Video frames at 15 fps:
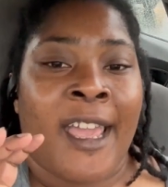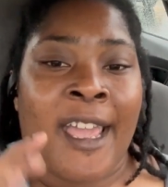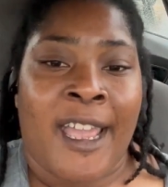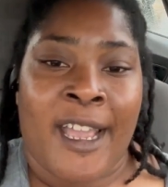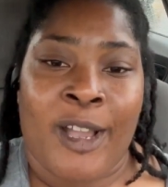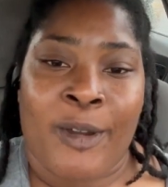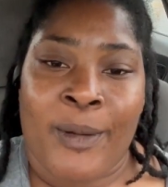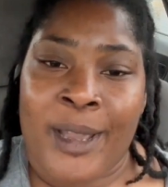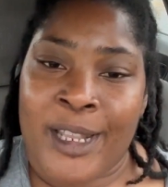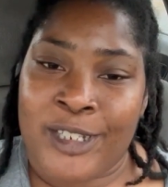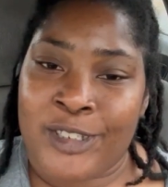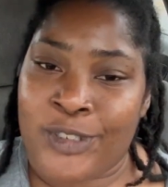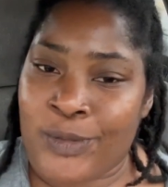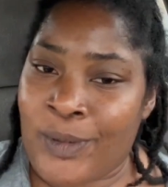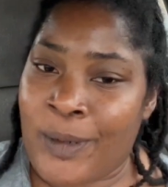and go ahead
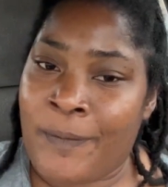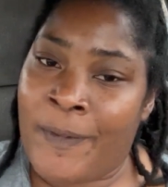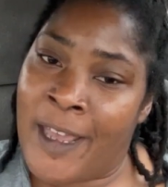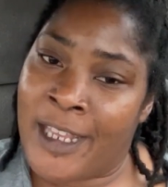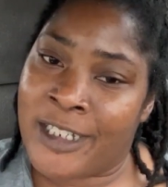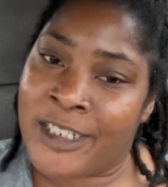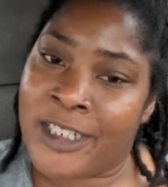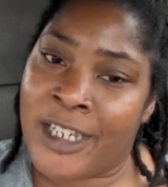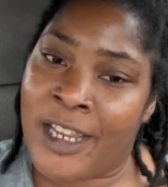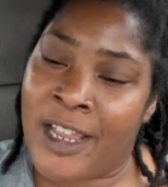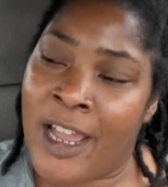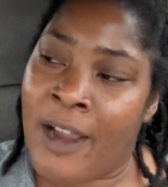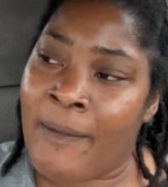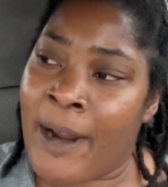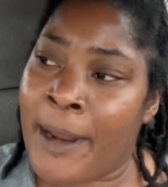and join
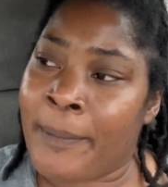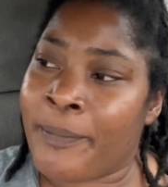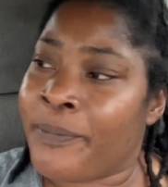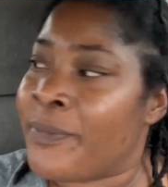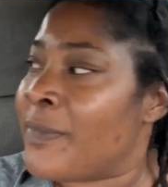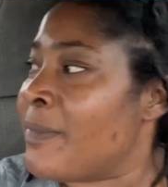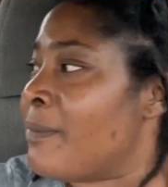Fetch.